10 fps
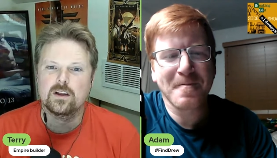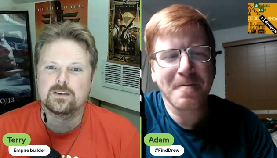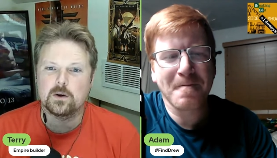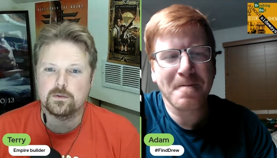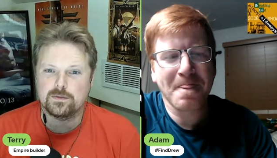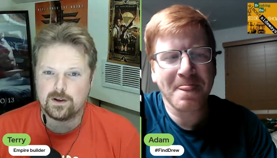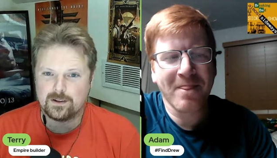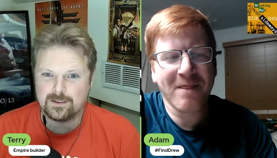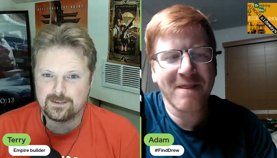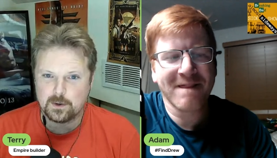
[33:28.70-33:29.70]
Speaker 1: don't
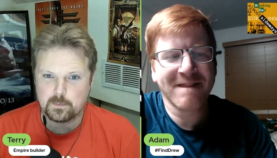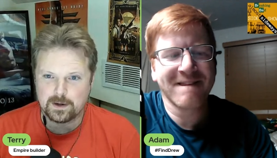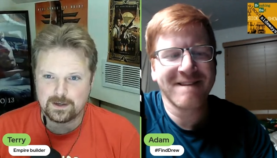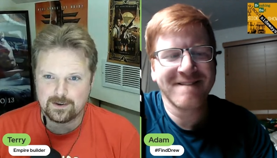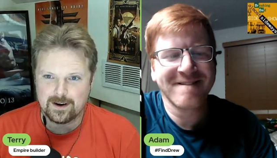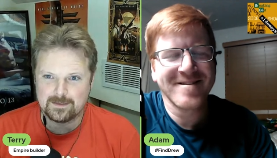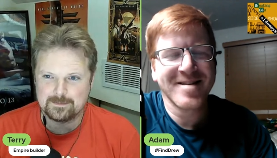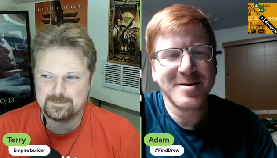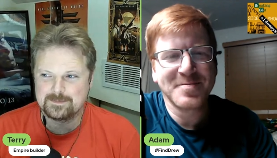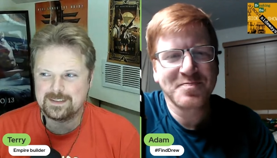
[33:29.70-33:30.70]
fall, don't break your
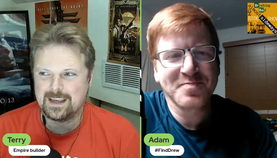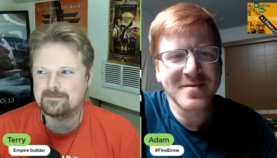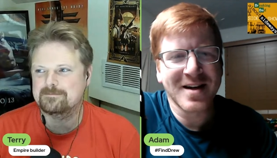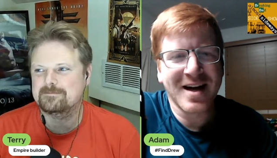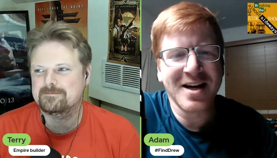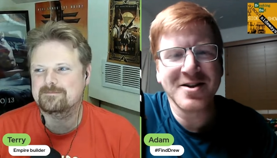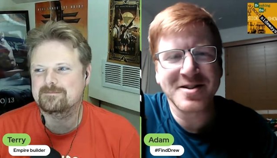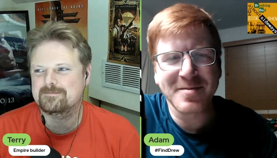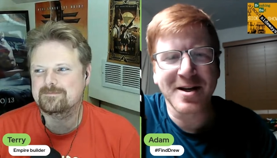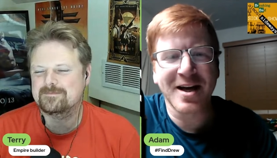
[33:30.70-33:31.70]
arm,
Speaker 2: yeah. I used
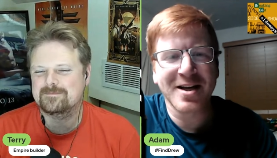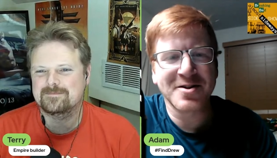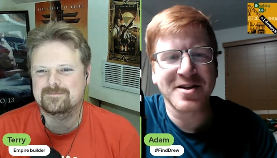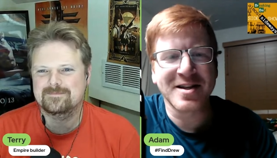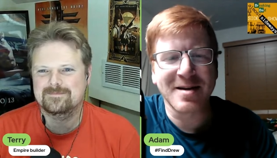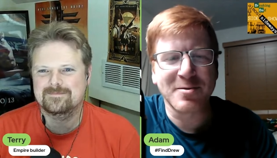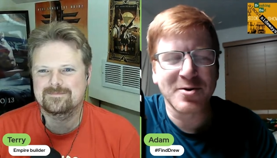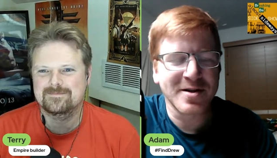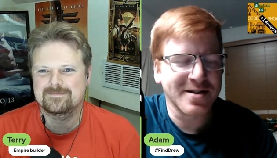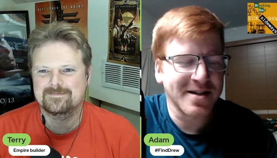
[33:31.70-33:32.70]
to be I used to climb
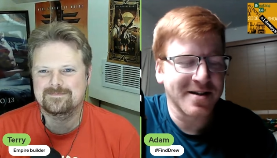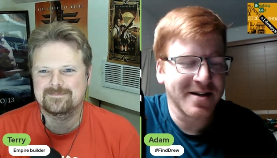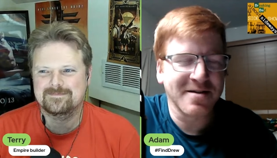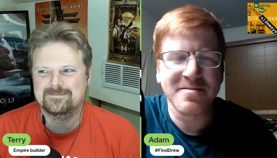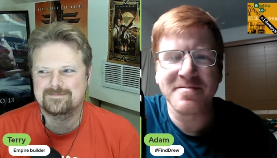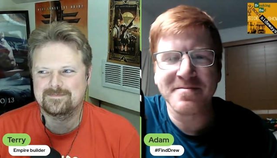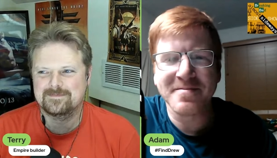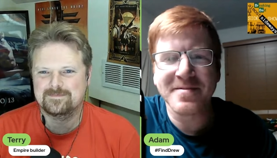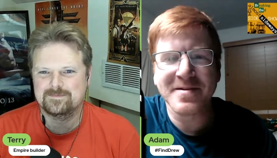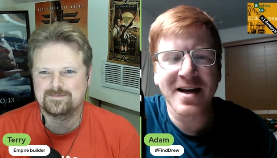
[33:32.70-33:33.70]
trees and then
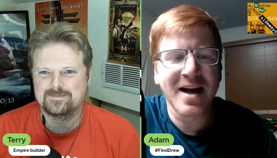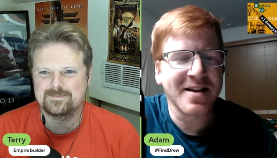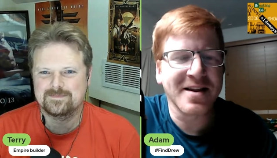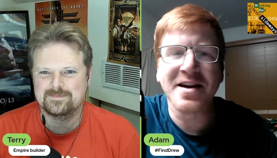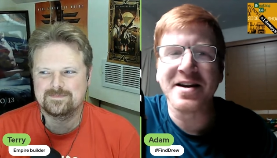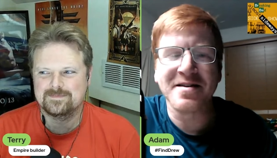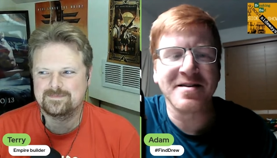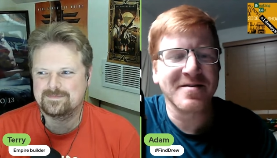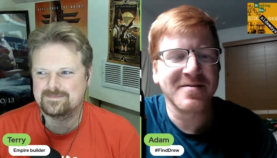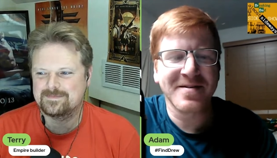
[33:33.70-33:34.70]
yeah, I didn't.
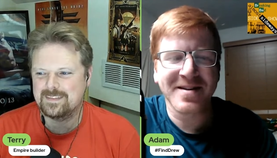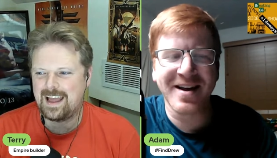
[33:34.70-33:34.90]
Yeah.